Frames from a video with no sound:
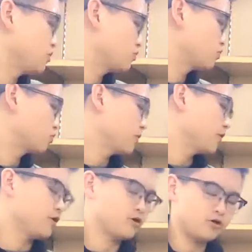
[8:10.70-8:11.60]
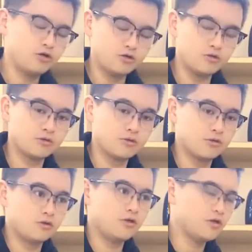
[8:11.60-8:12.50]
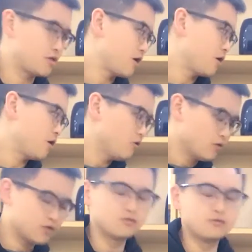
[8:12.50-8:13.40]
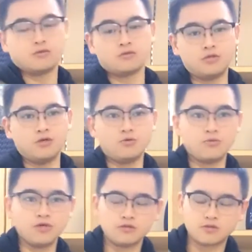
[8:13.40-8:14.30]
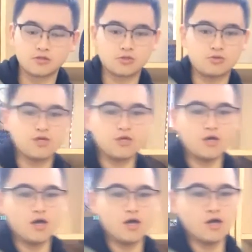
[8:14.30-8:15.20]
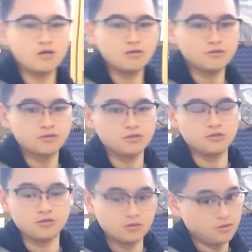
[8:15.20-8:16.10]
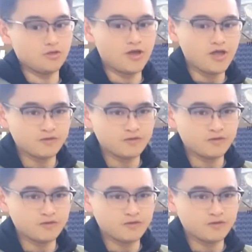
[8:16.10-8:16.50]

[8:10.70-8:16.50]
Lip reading: right here, they can only deal with the screen on the 11.